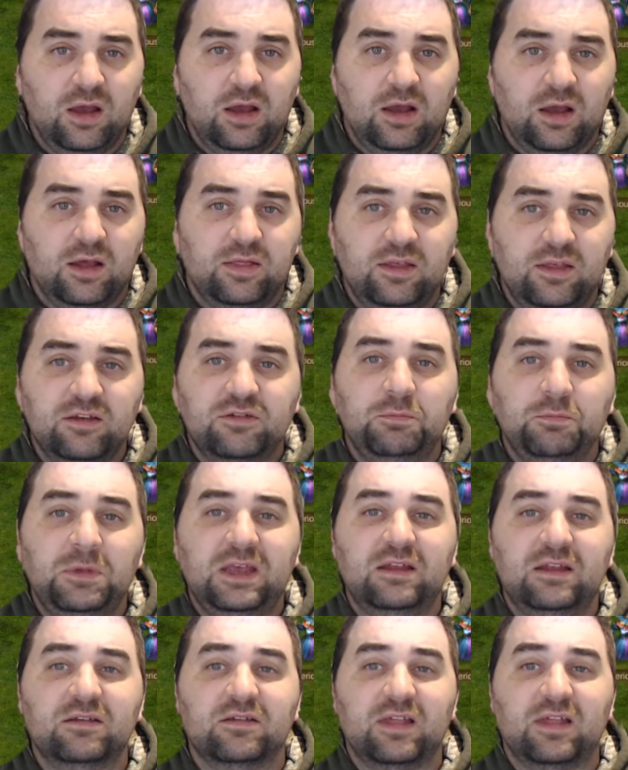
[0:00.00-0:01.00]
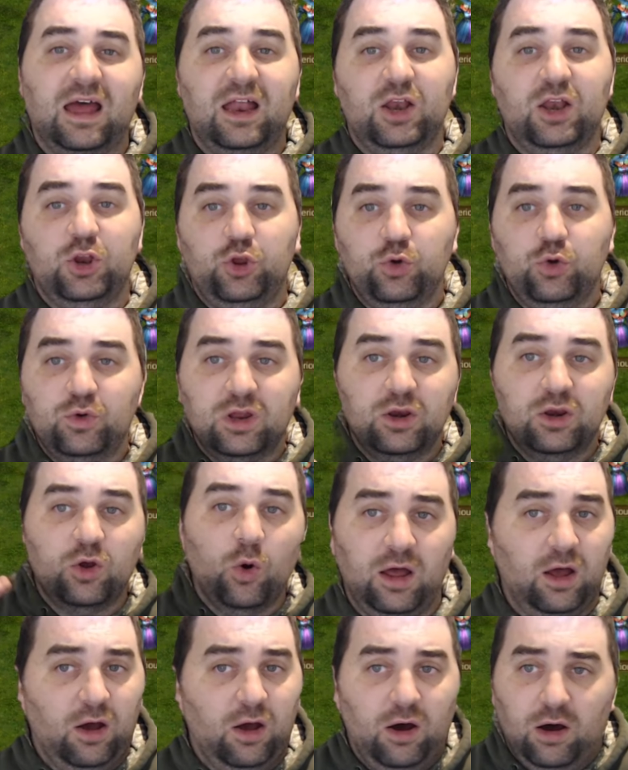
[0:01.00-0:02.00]
This means that you can
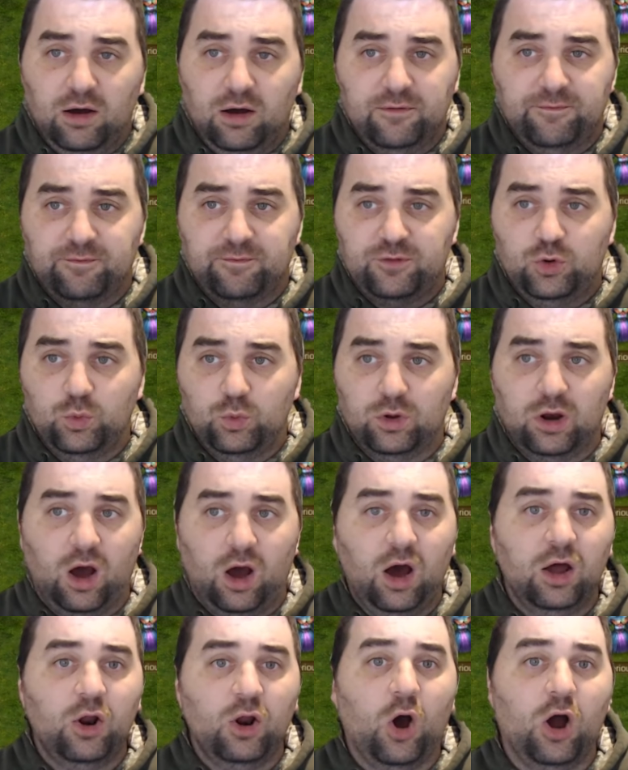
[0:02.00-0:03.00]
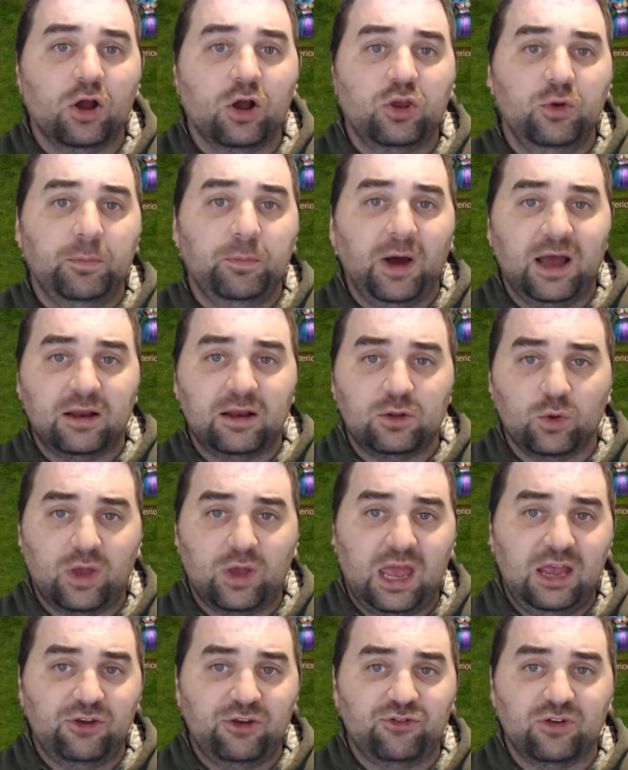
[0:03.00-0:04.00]
go off to an unoccupied
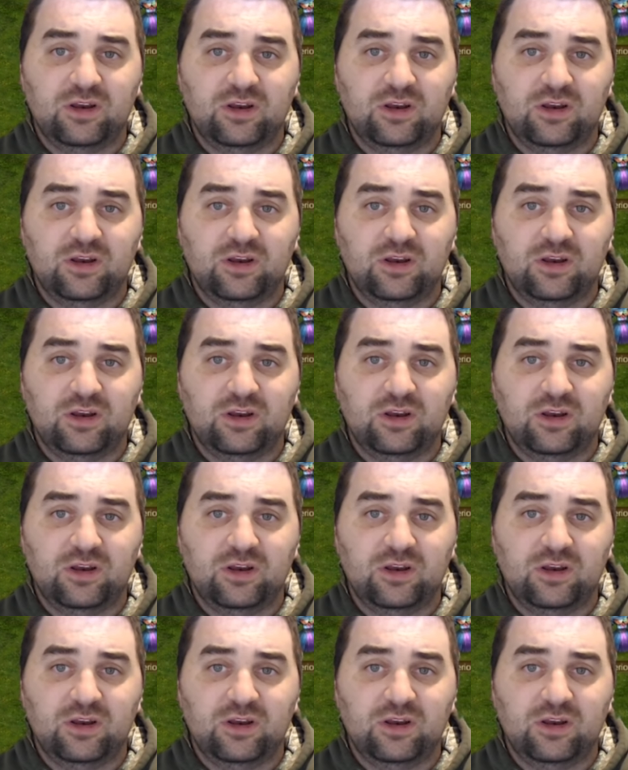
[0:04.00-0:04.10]
location